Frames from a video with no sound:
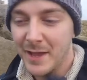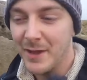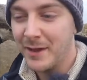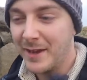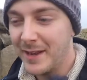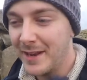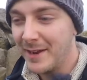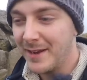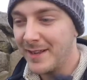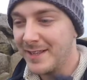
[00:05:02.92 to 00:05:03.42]
you,
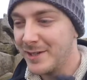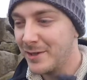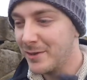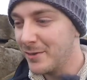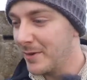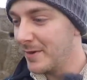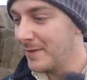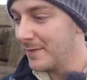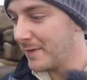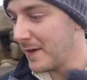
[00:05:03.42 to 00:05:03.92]
can only deal
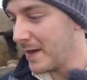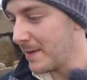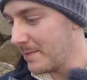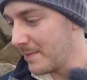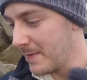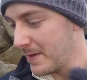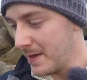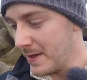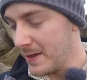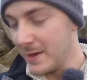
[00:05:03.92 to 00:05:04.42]
with um,
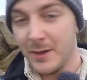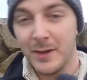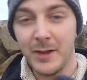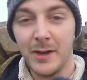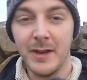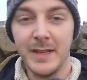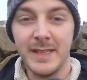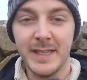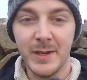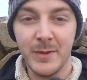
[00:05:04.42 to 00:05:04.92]
can
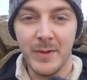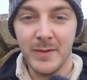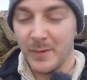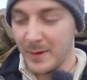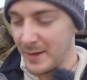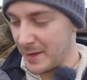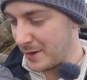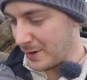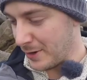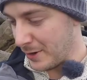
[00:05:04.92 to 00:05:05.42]
only deal with what
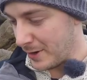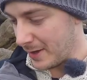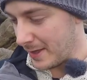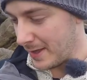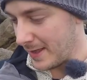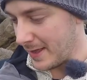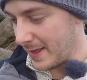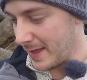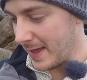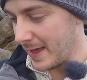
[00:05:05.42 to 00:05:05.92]
you've got
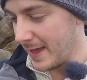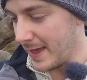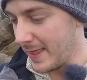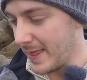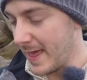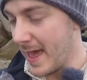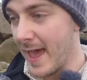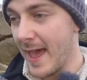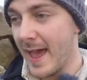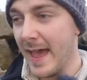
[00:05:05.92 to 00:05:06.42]
uh,
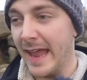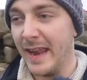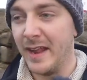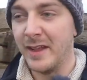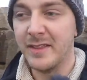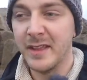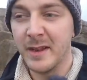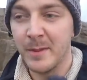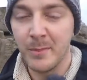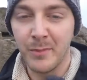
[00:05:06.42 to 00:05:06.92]
there. And I
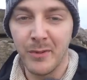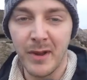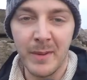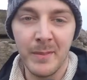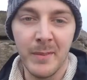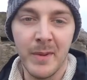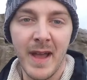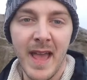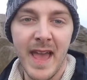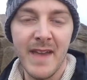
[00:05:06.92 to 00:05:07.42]
didn't bring
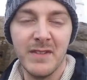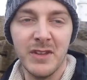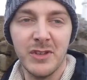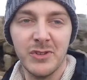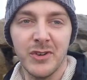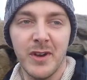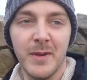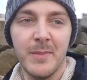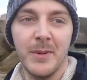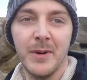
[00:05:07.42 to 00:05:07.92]
my heavy
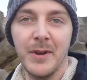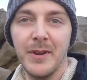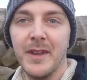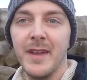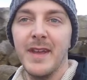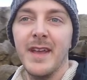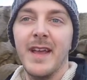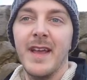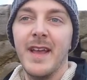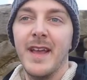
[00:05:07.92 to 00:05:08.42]
tripod.
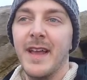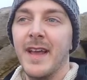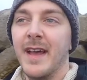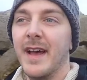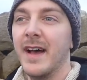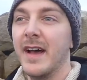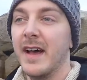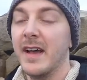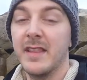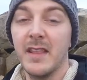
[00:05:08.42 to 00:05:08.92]

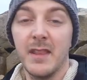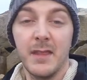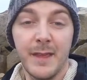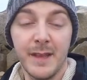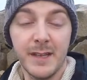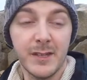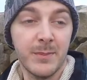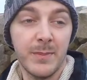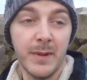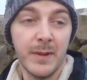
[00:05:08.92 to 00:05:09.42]
Uh, I didn't
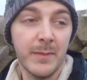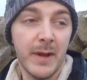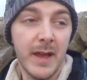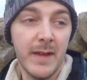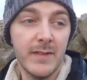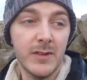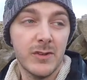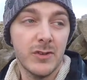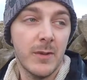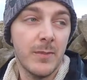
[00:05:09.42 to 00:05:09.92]
think to bring my
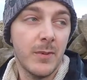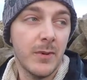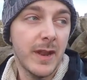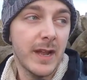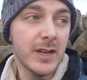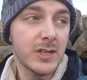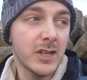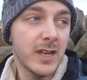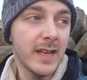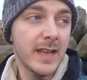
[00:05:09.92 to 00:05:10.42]
heavy tripod
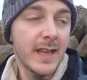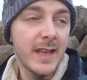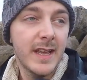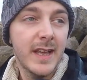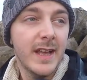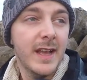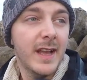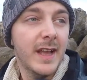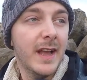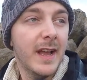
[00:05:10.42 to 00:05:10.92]
actually.
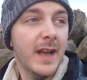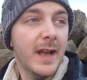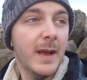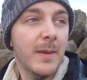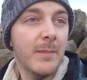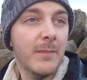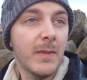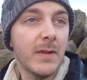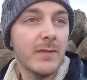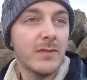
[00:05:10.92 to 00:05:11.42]

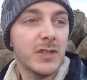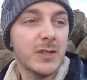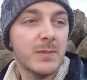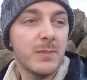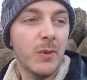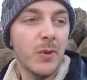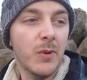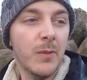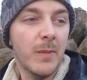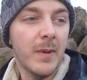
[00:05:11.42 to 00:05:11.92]
Um, I've just
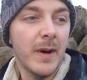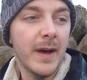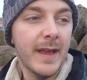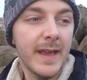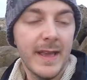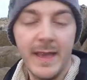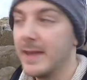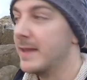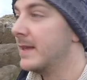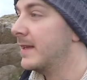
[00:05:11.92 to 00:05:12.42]
bought
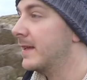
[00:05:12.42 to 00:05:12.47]
my